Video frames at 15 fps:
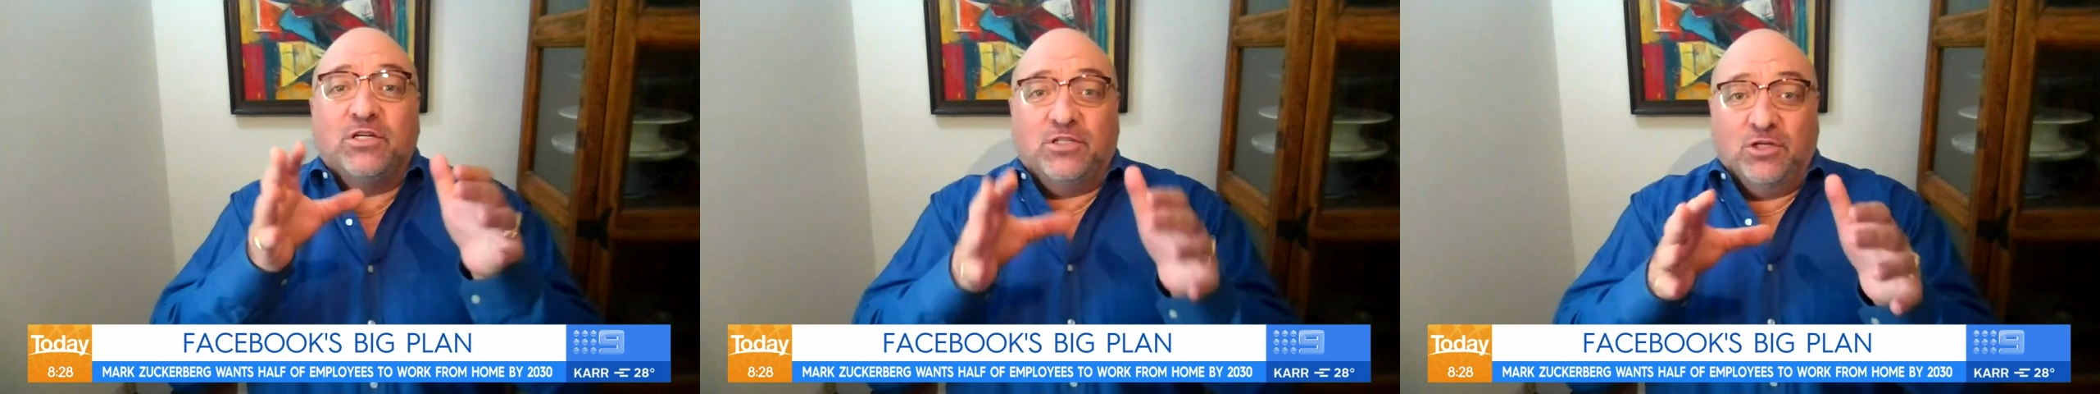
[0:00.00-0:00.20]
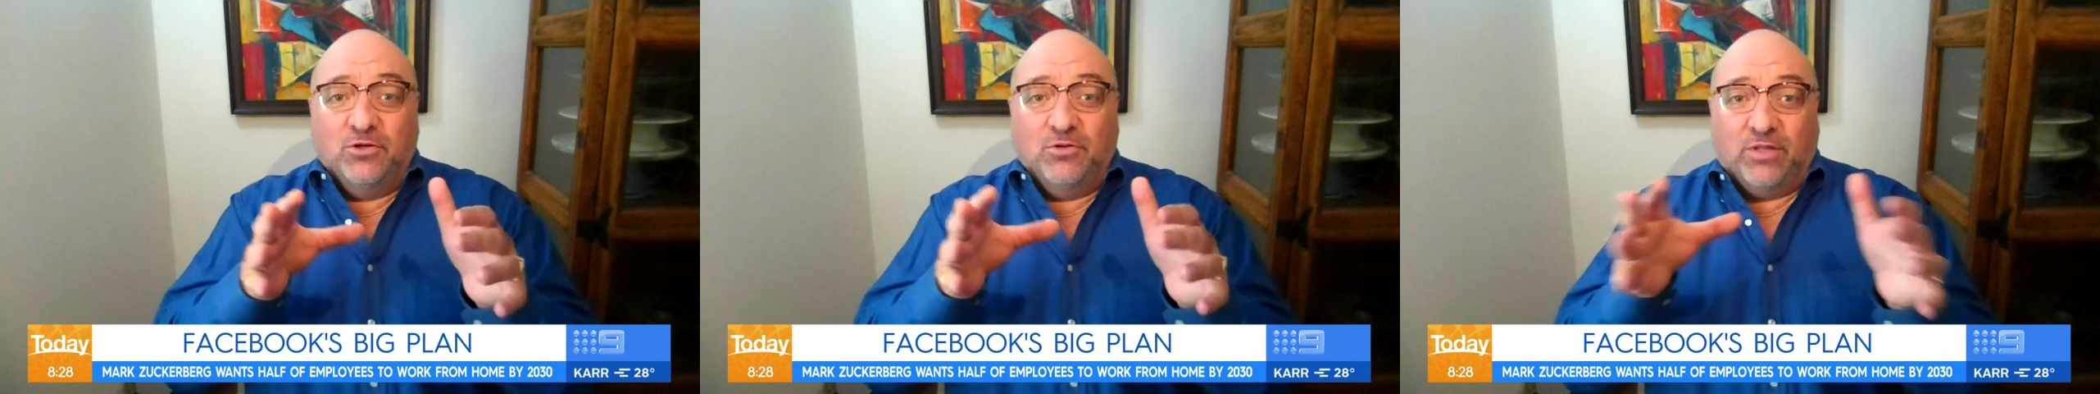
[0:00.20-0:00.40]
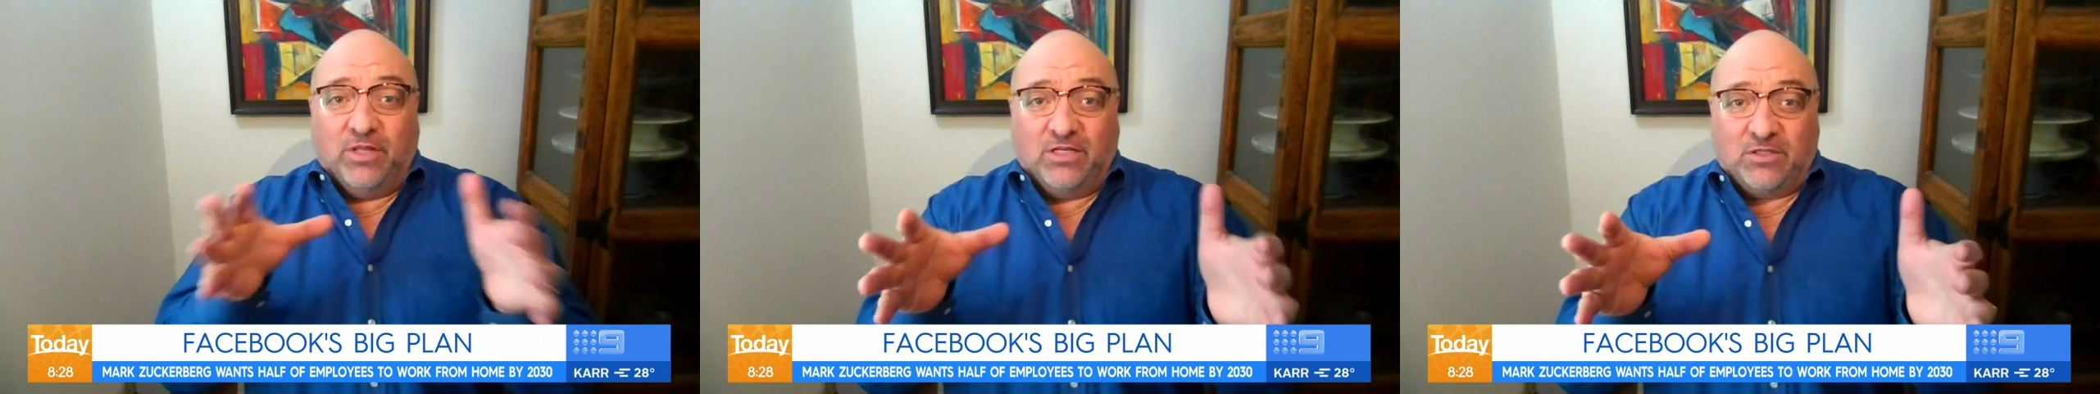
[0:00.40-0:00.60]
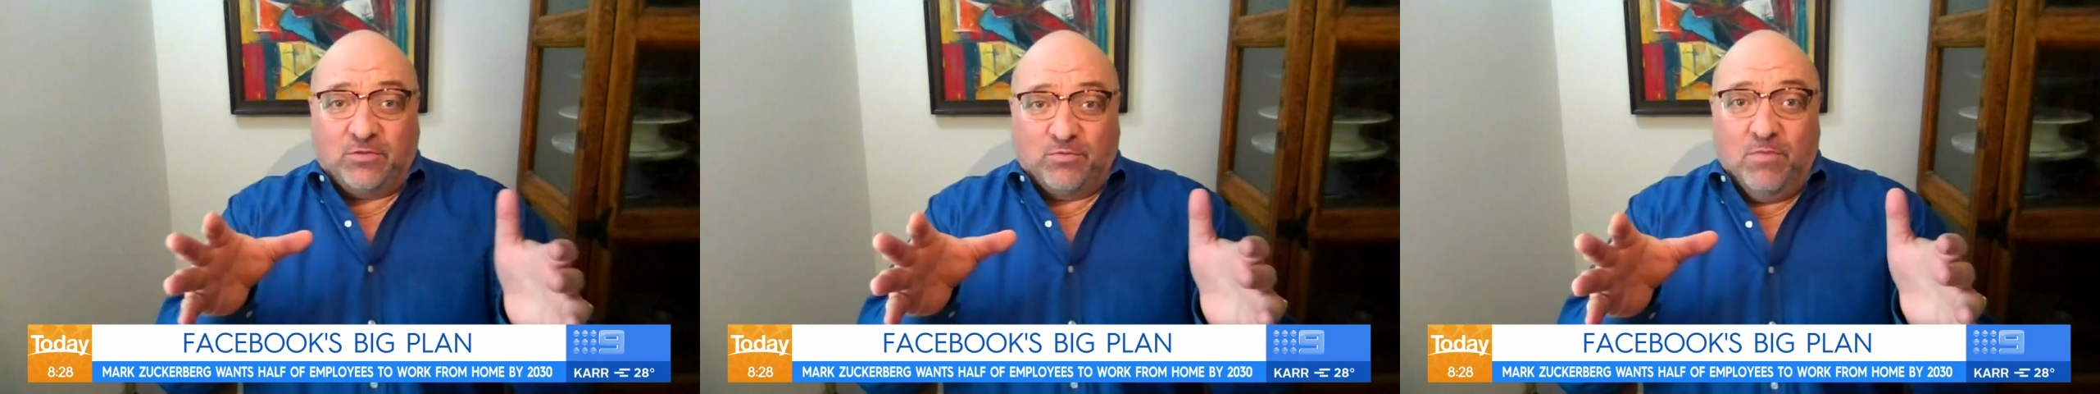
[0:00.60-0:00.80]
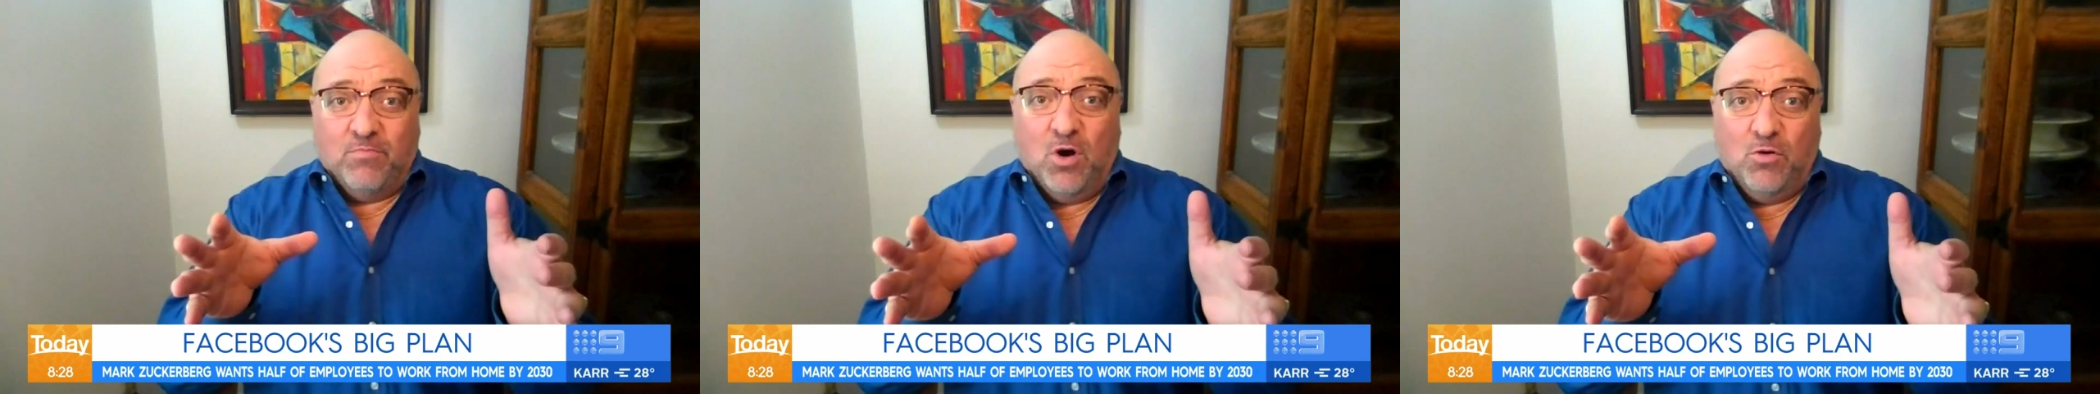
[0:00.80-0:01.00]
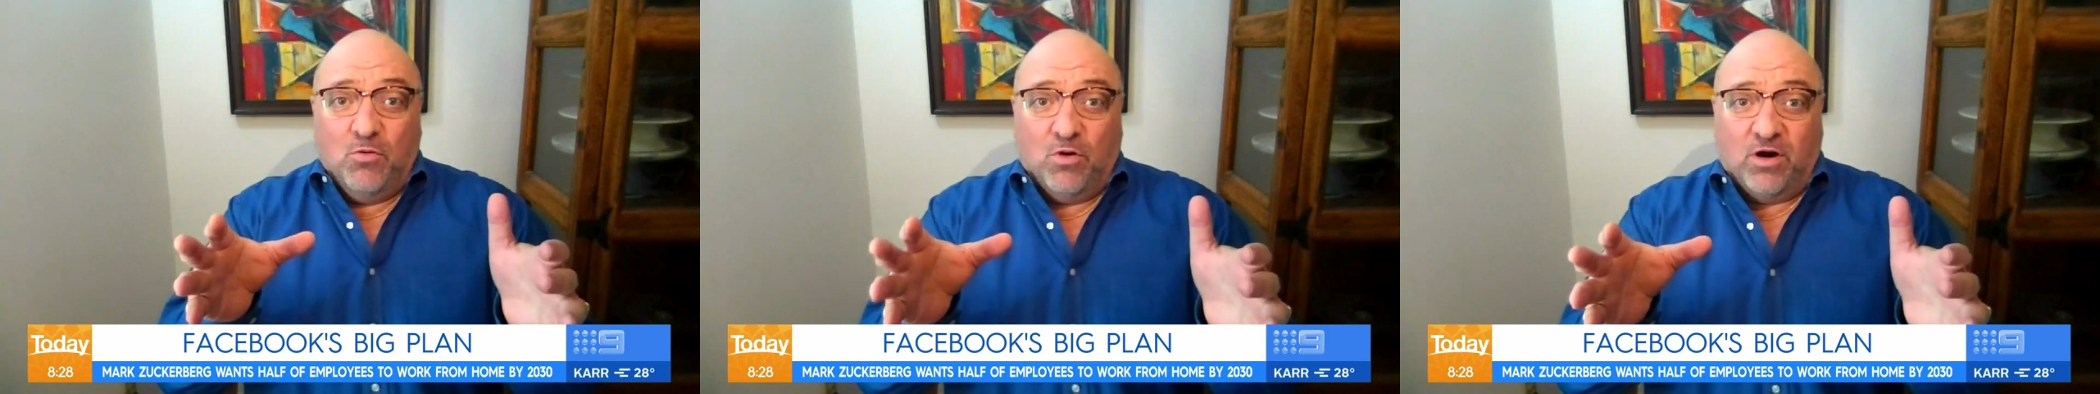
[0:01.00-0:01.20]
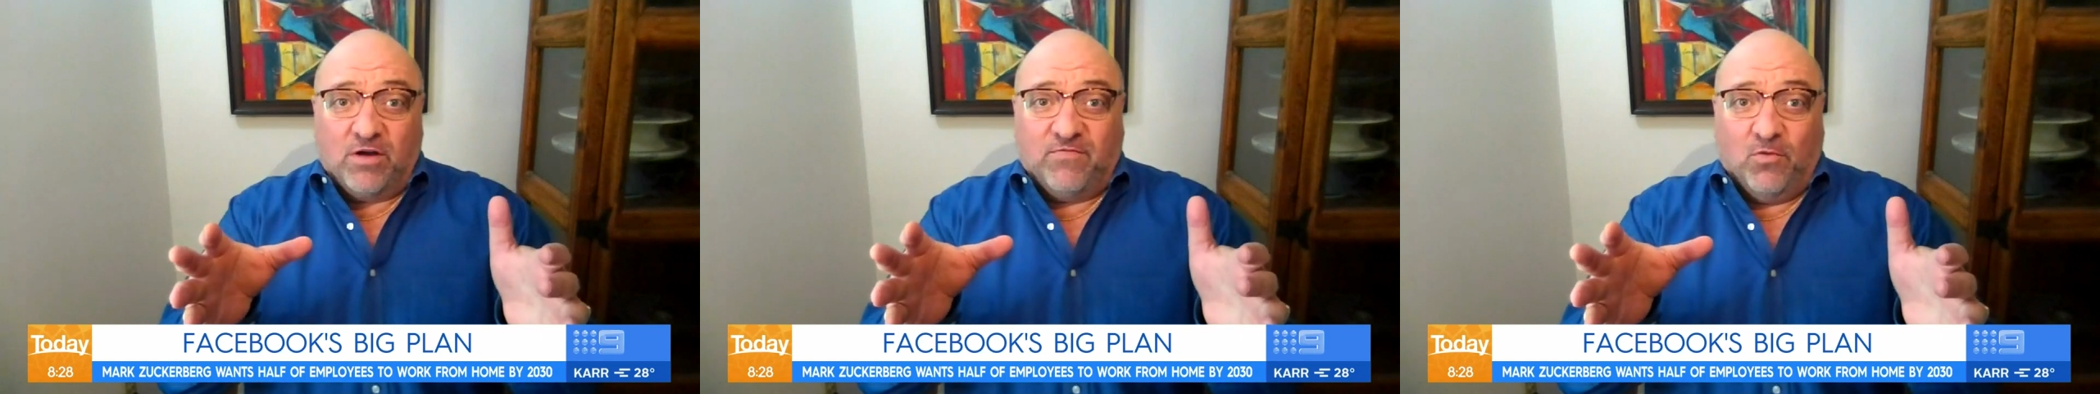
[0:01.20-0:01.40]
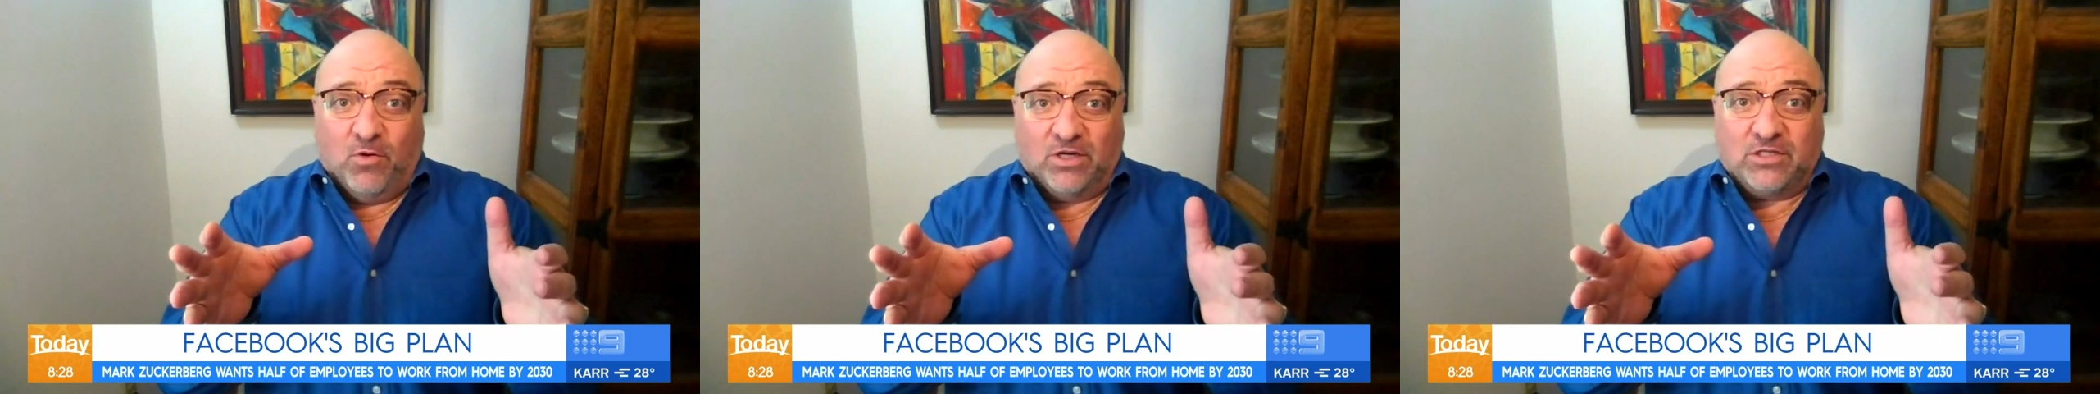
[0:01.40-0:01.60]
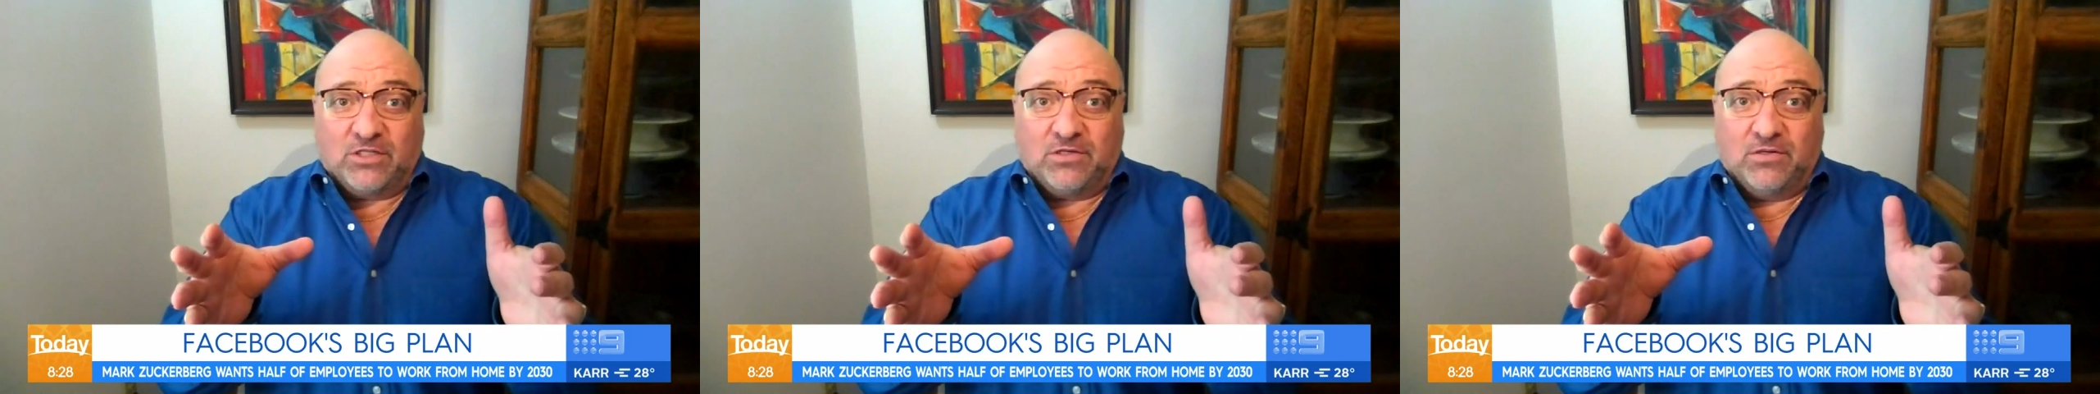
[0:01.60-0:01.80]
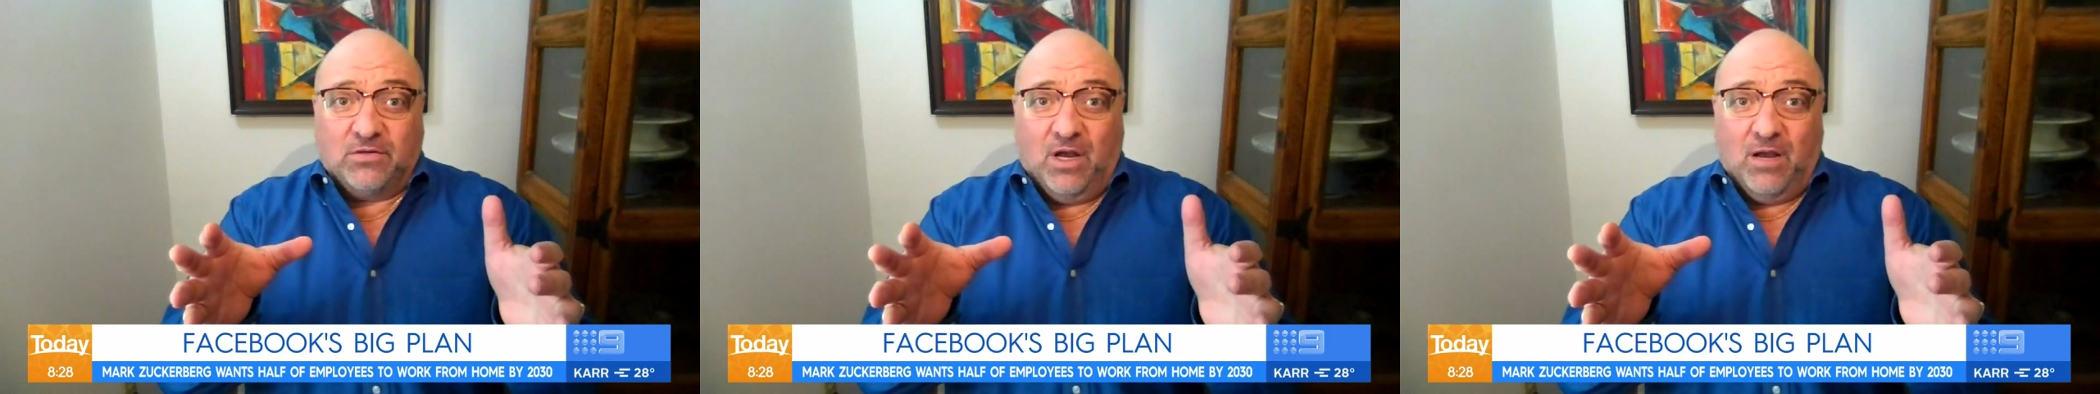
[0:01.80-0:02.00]
to do this remote
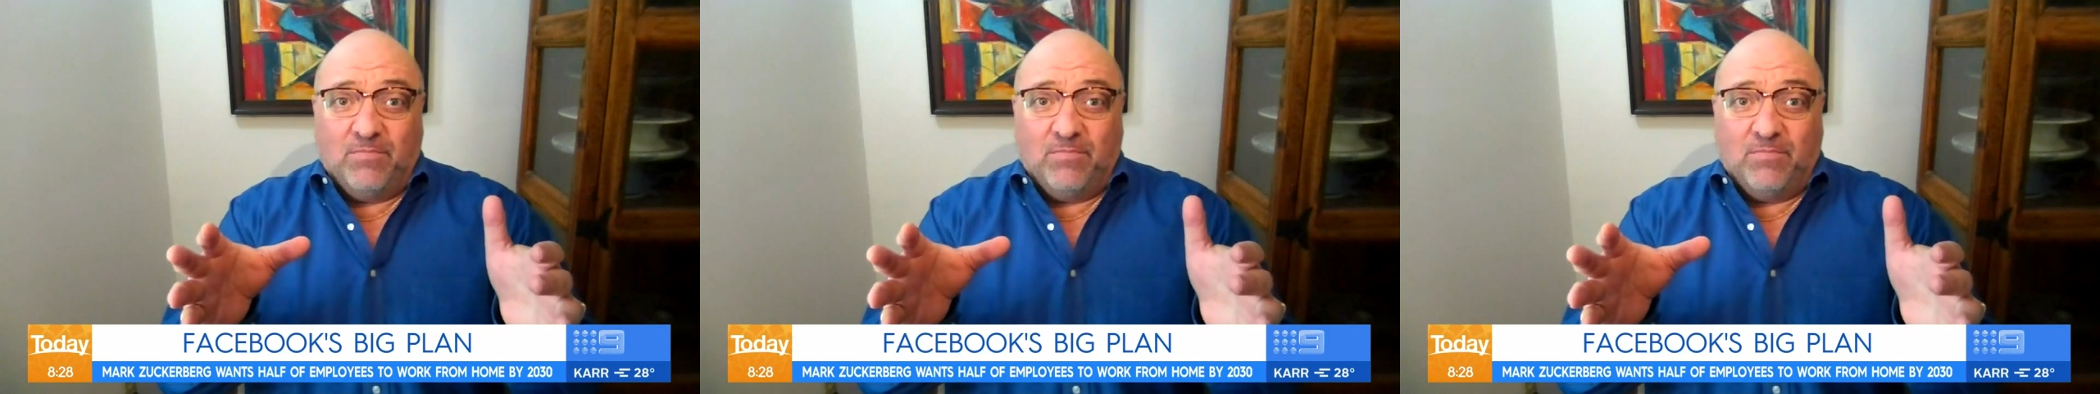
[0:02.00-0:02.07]
workforce